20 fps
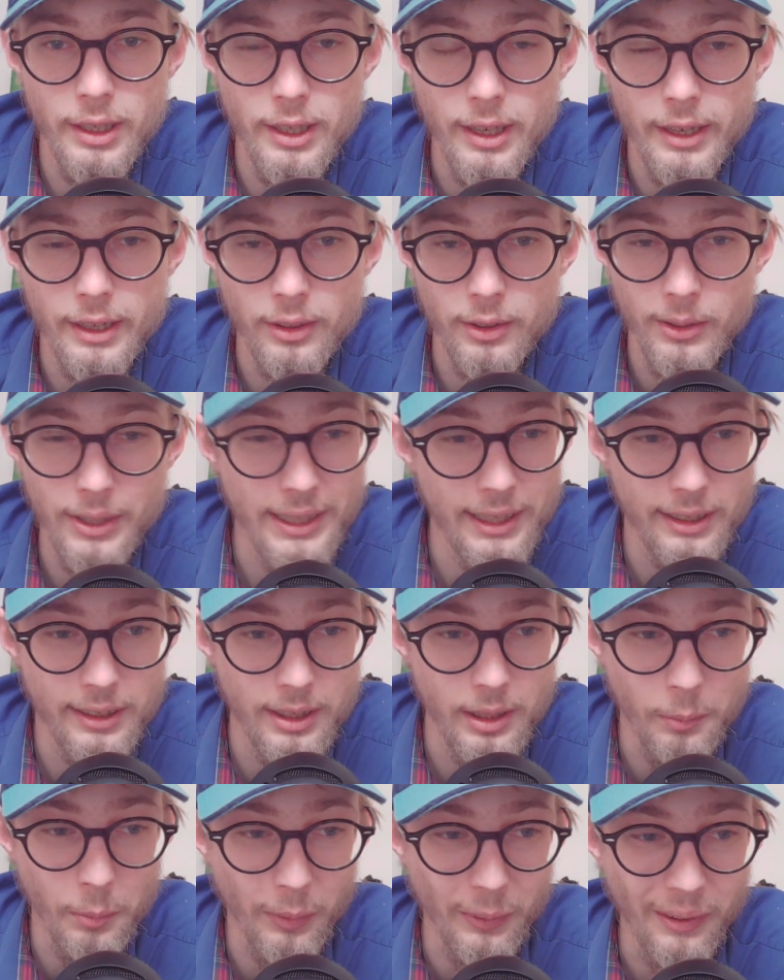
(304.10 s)
like to dig
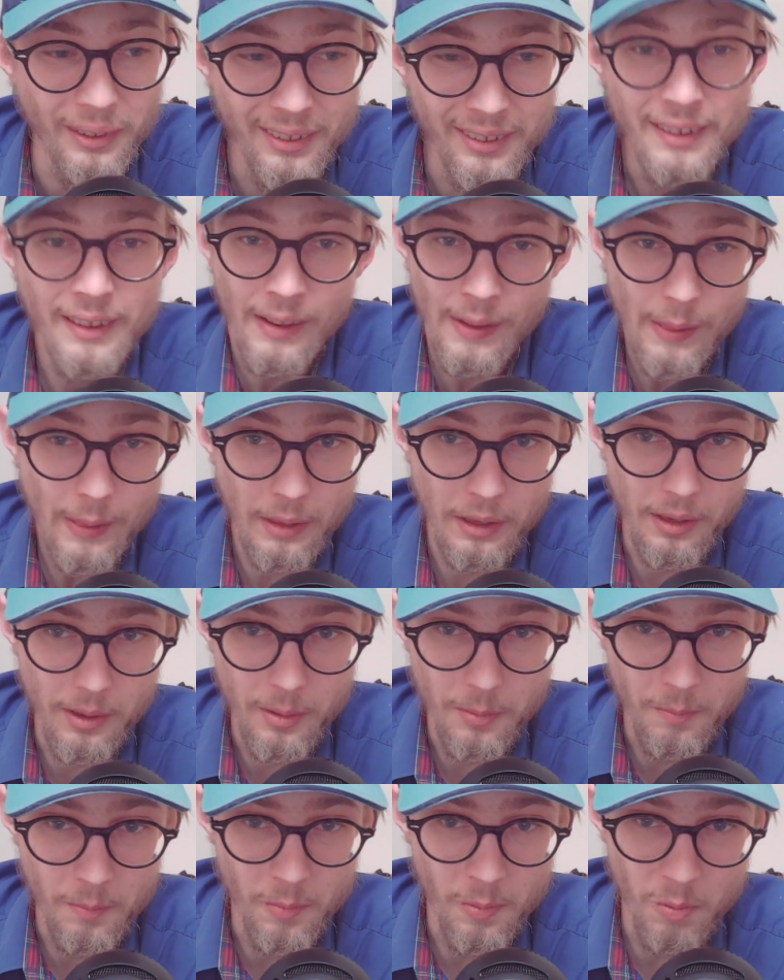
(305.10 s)
deeper.
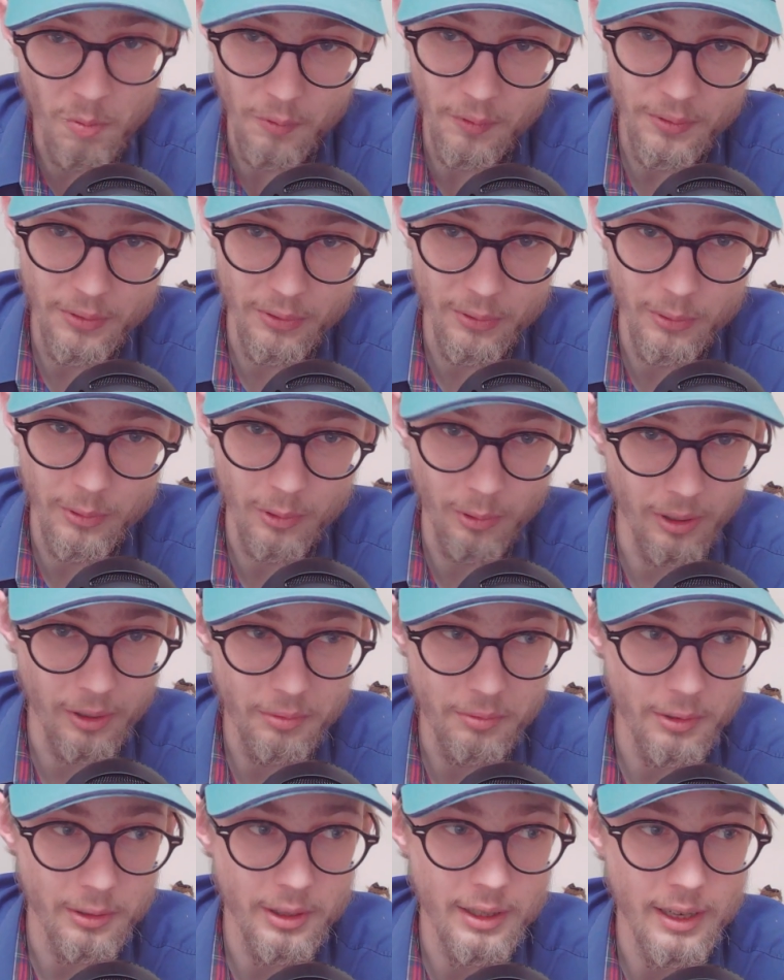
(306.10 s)
Um, so
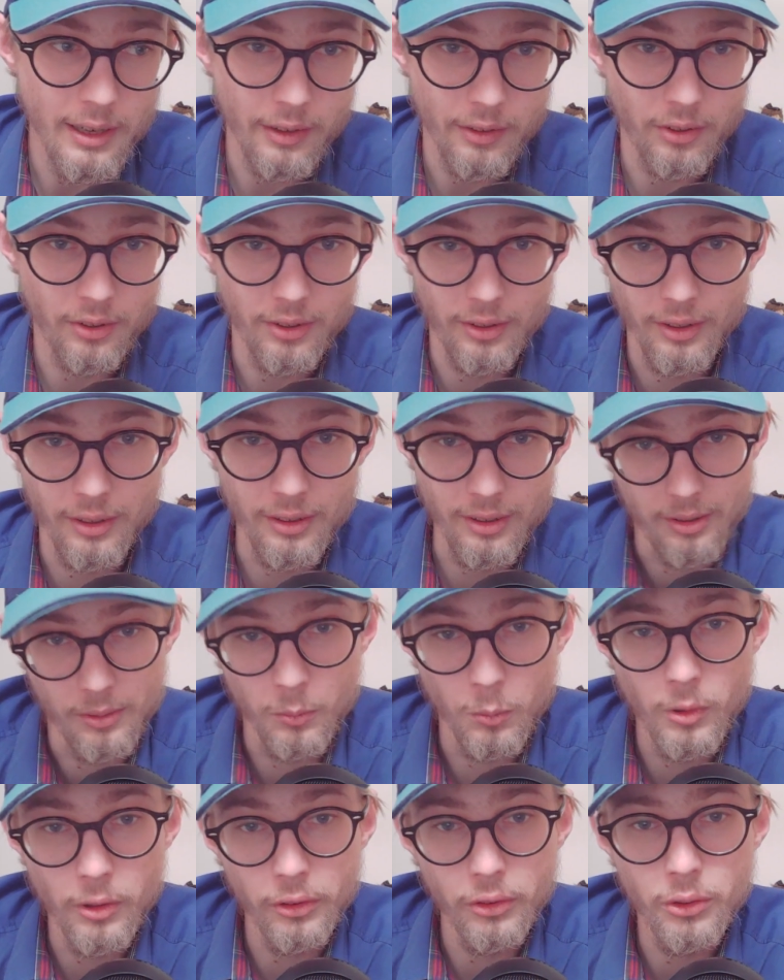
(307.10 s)
if you guys
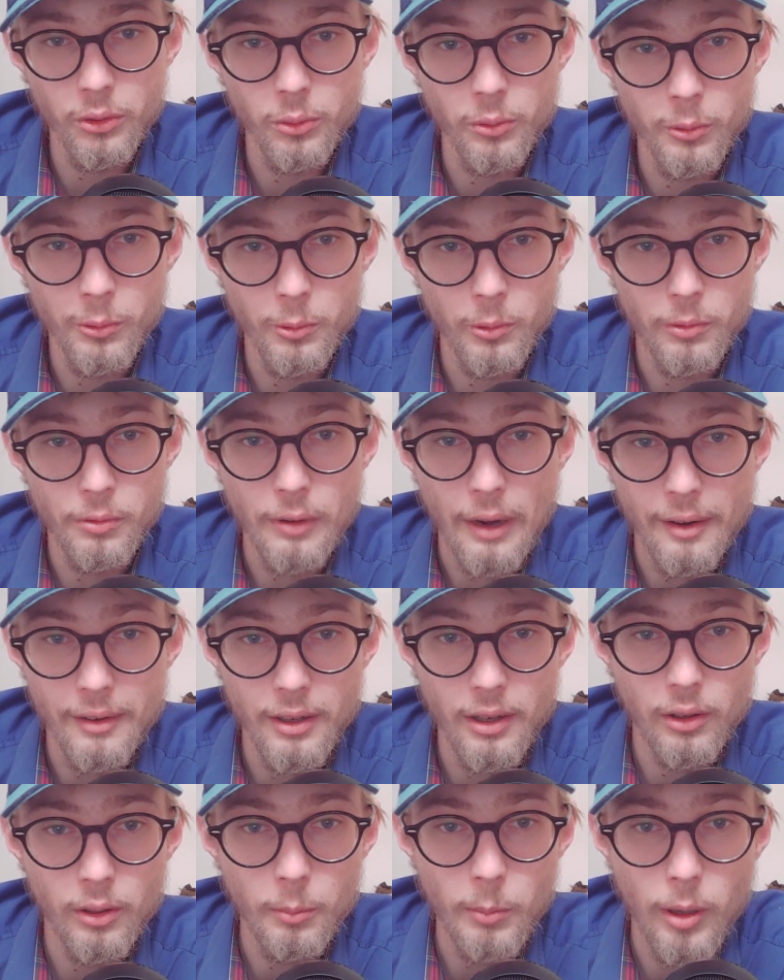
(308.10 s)
want to find
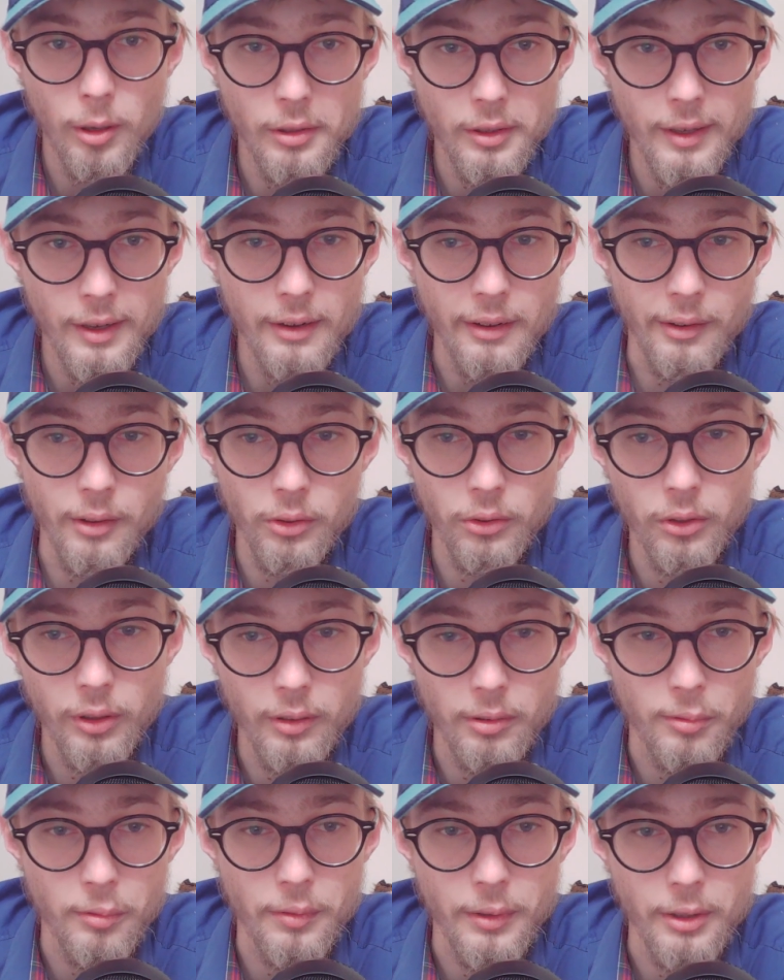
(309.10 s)
out about that, I also
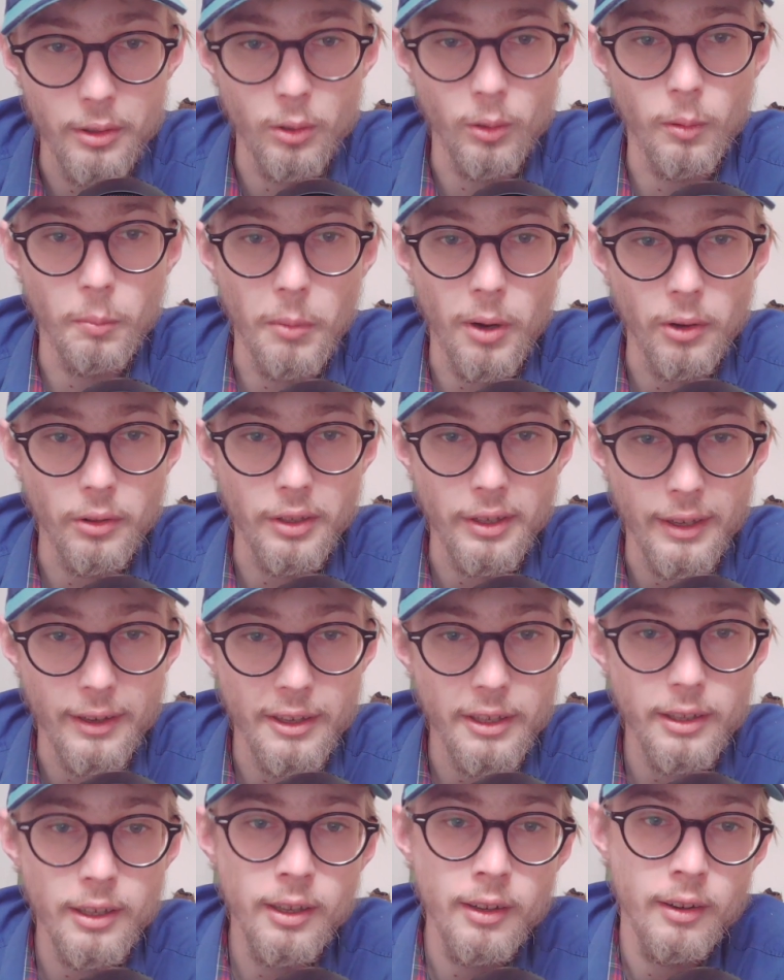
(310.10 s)
have a video about
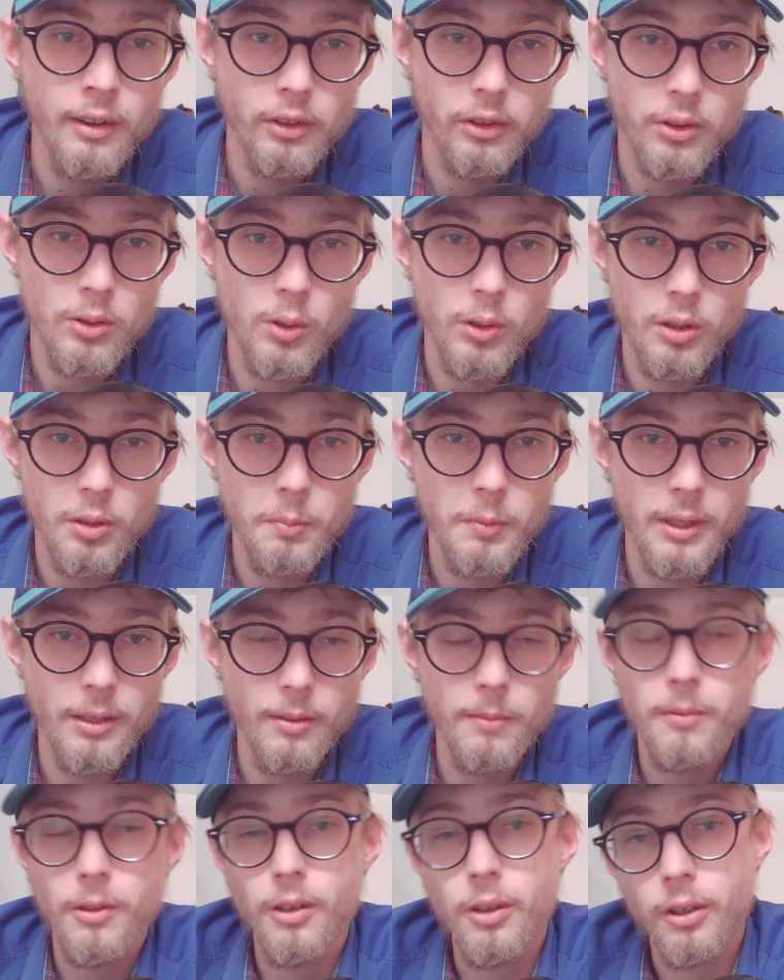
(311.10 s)
that. It's going to be
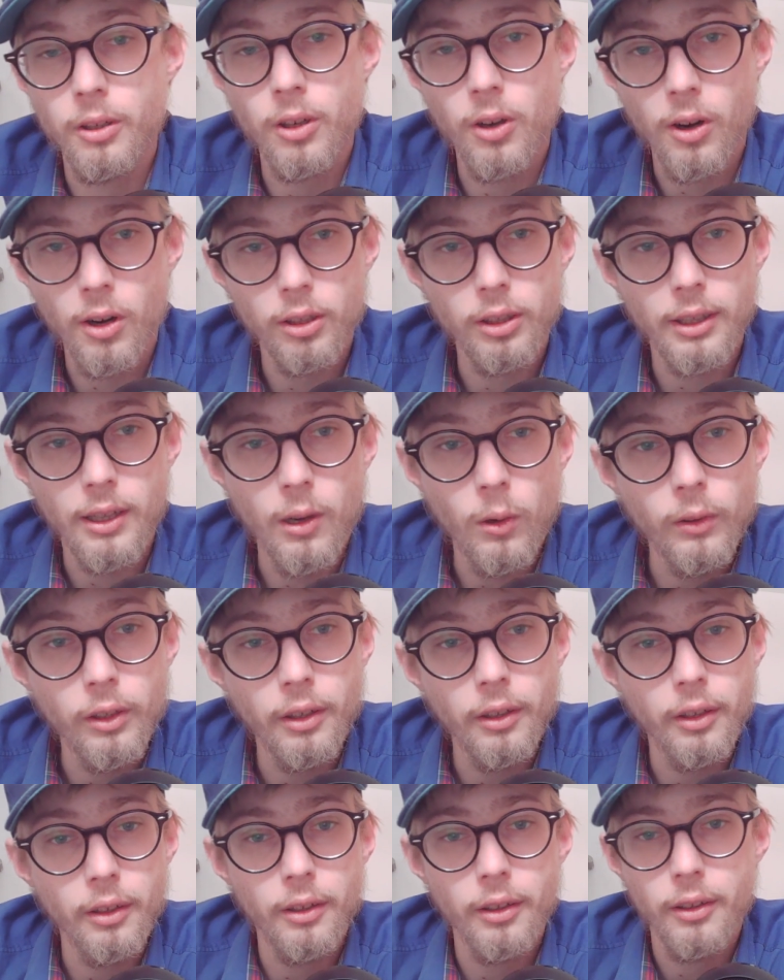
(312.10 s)
on a card now in
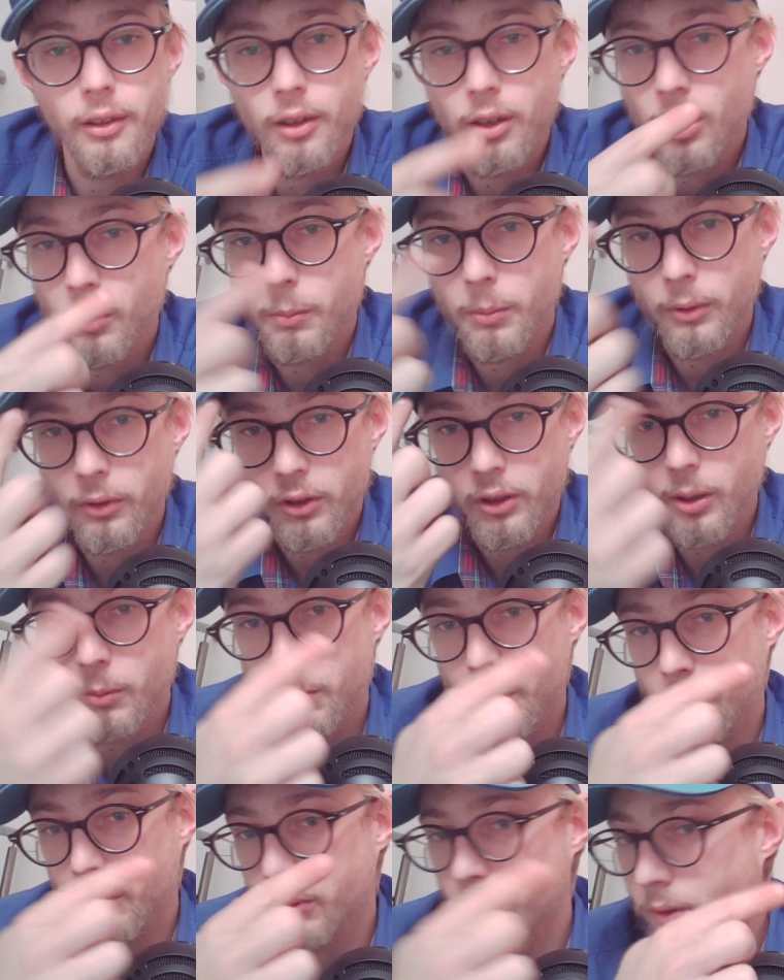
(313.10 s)
the up on
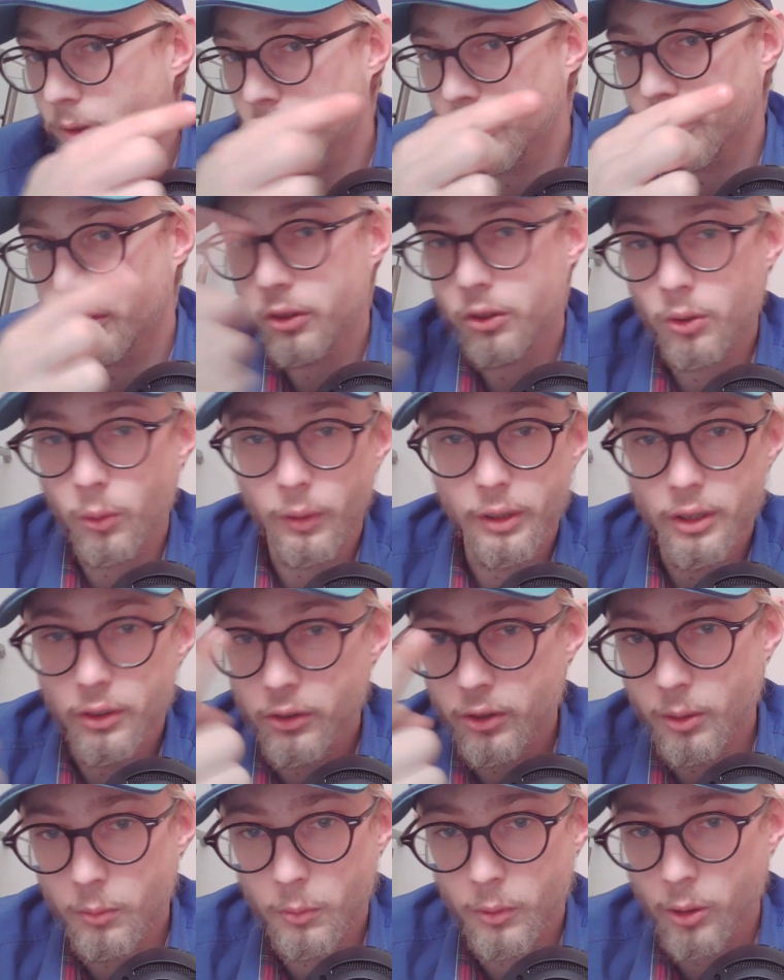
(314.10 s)
top on the screen
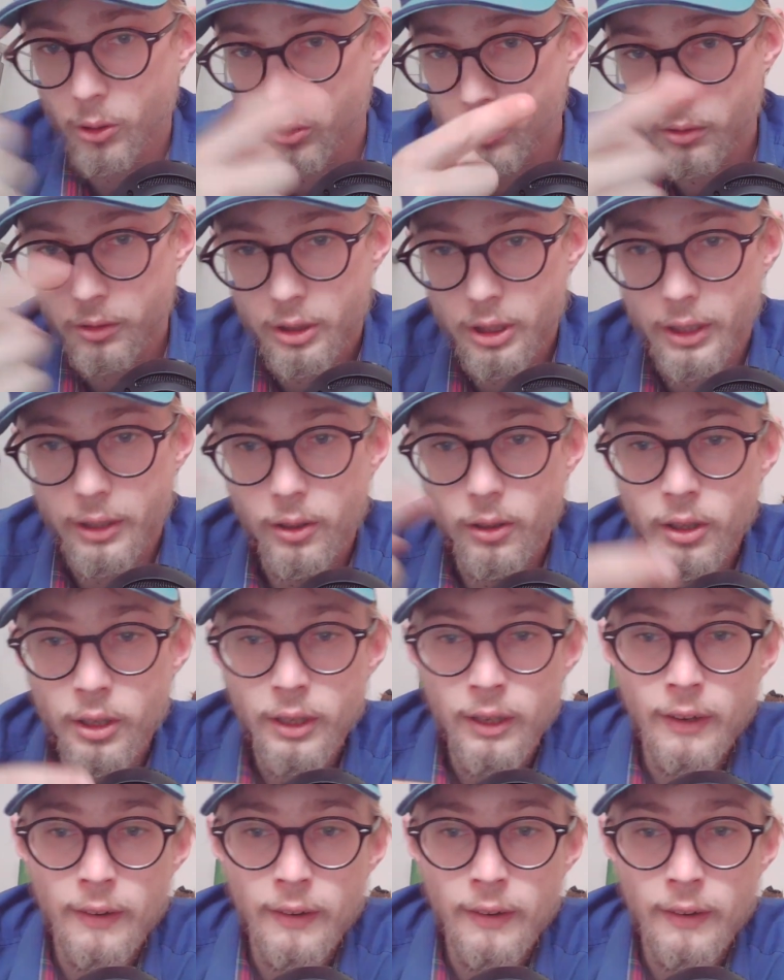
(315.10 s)
somewhere over there.